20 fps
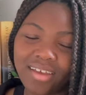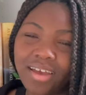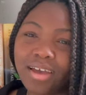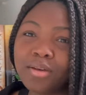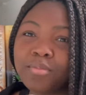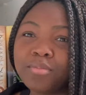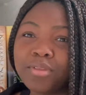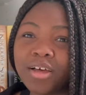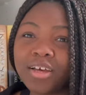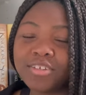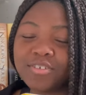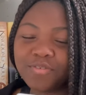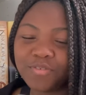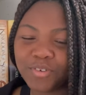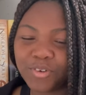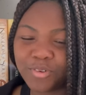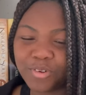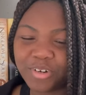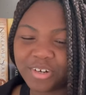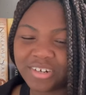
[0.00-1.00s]
I'm lost
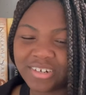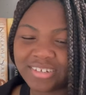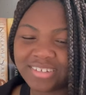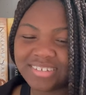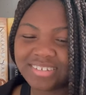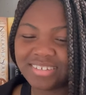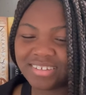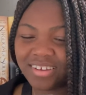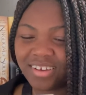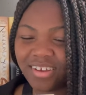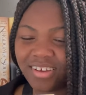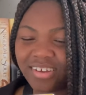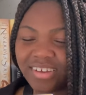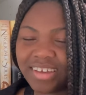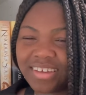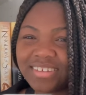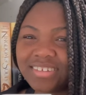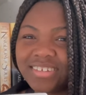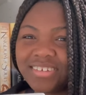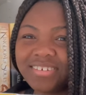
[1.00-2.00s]
for words.
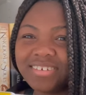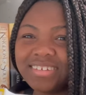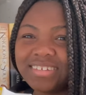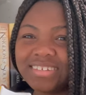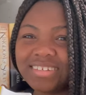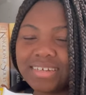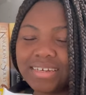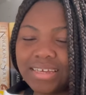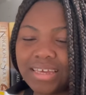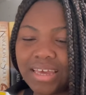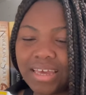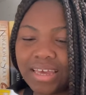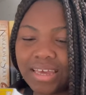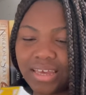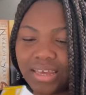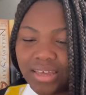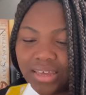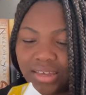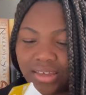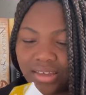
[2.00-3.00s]
Okay, so it's like
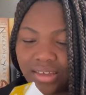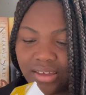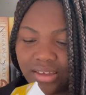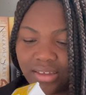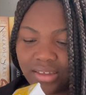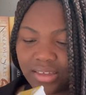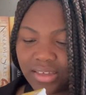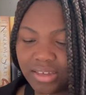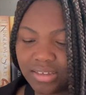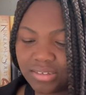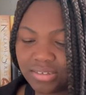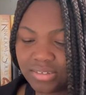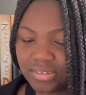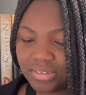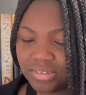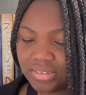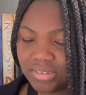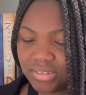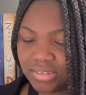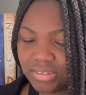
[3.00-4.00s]
a, I guess
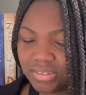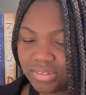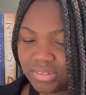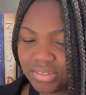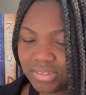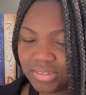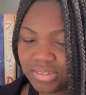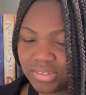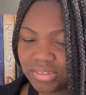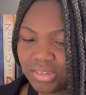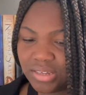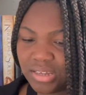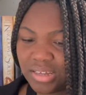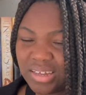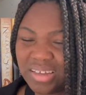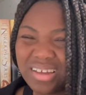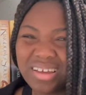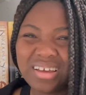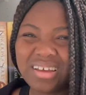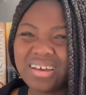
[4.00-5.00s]
this is,
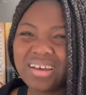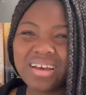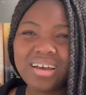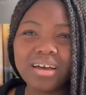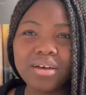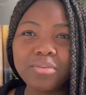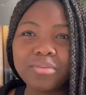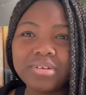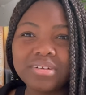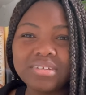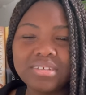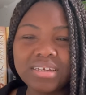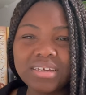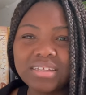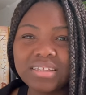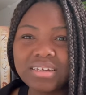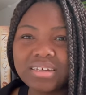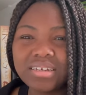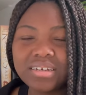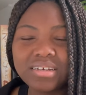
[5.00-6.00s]
I want to say
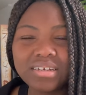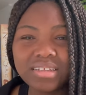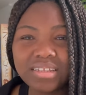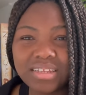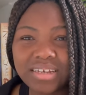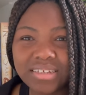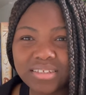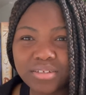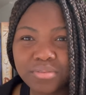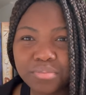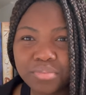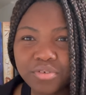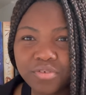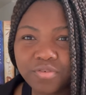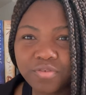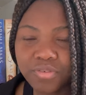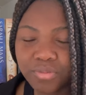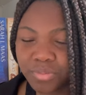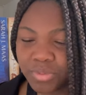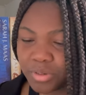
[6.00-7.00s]
like a collectible
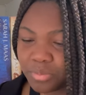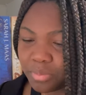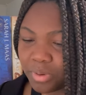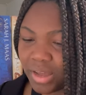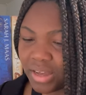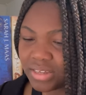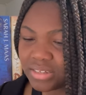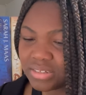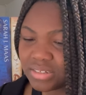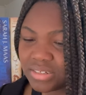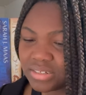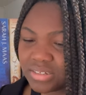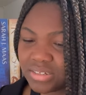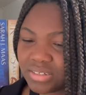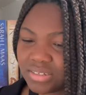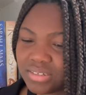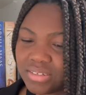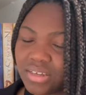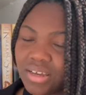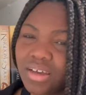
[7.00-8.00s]
from their
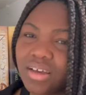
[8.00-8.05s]
boxes.